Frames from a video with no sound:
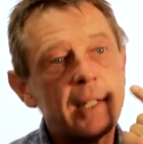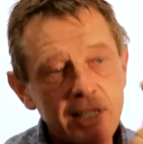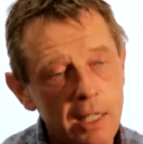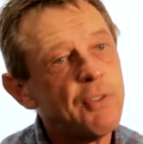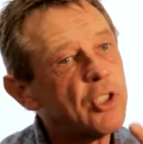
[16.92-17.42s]

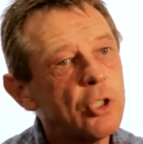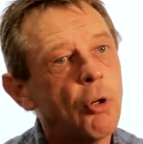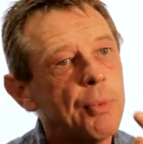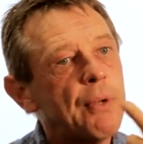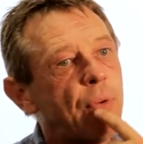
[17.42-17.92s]
television
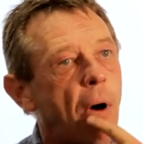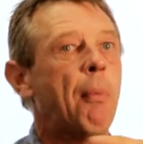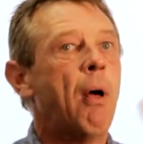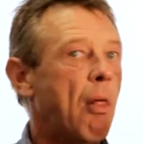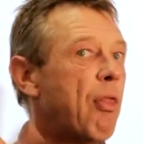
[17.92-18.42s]
company
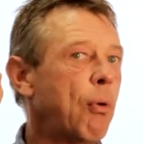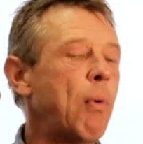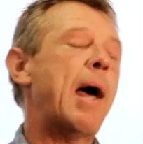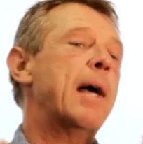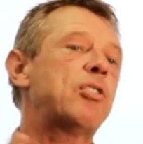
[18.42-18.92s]
from the
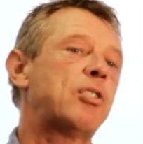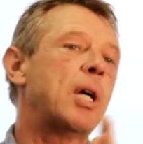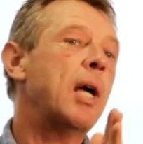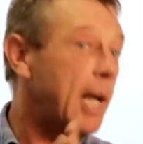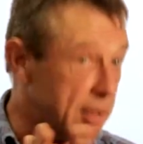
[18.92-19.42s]
West
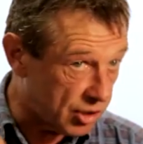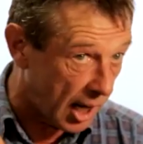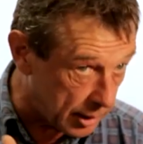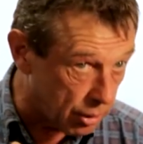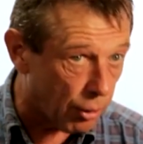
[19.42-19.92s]

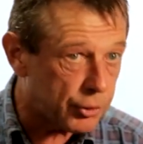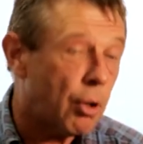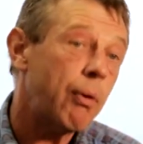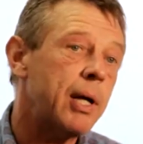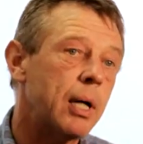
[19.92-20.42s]
inside North
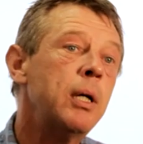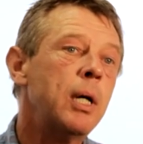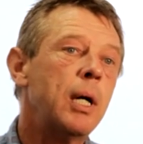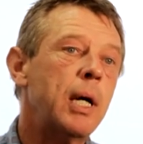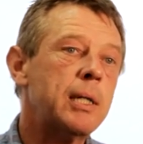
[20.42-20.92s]
Korea
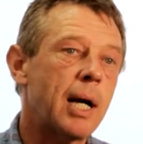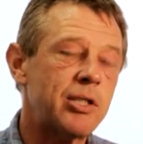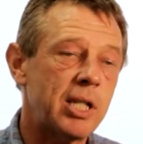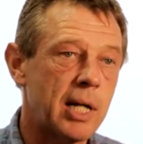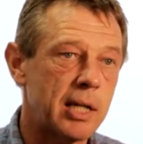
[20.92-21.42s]
in
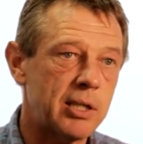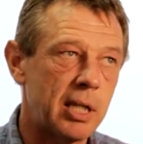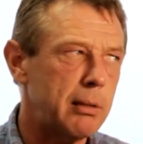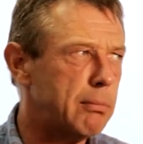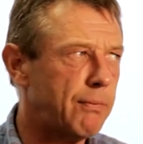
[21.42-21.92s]

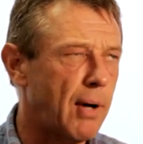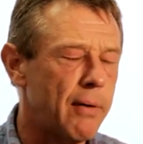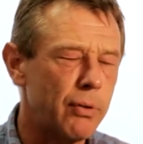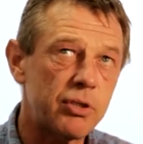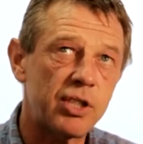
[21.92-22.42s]

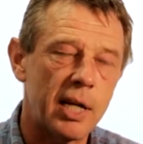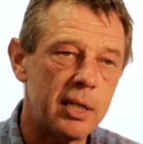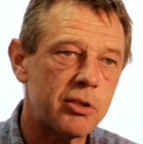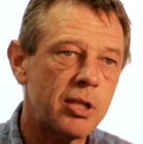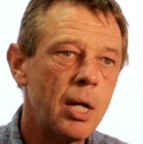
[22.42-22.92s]
1995 or
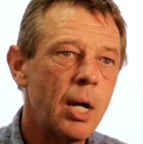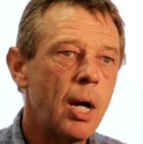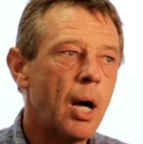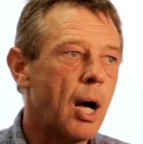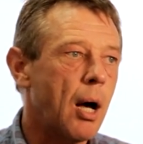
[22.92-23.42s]
6.
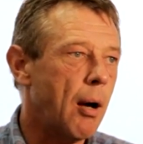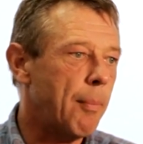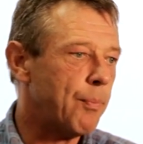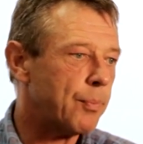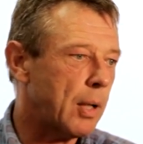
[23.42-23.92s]

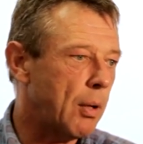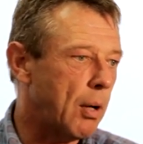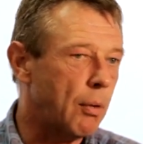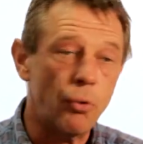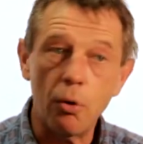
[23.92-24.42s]

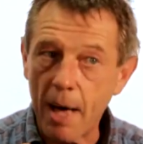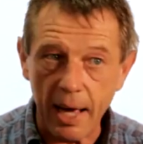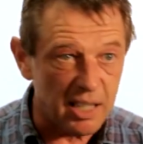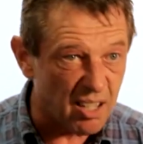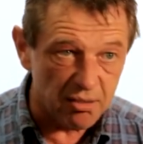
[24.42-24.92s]

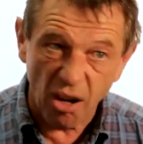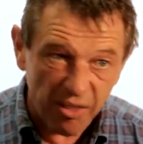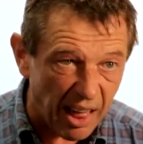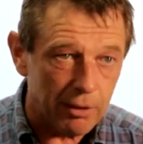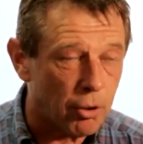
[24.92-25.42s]
Romania, not
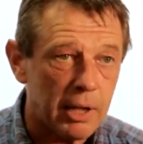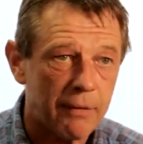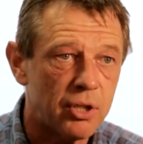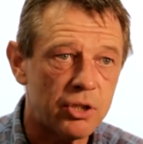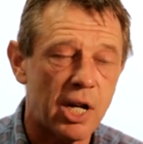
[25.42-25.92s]
that long
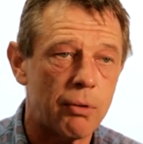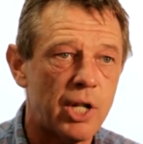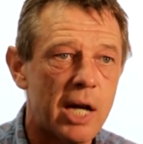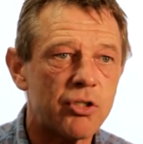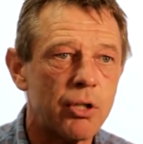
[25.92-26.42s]
after the
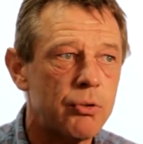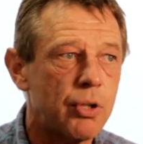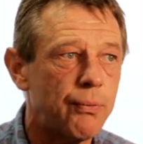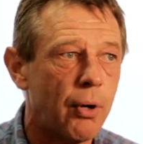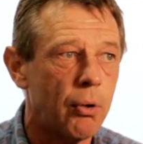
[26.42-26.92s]
Ceausescu's
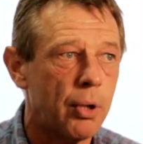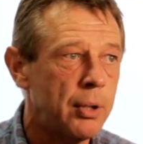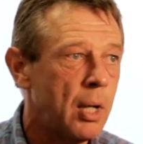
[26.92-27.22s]
had fallen.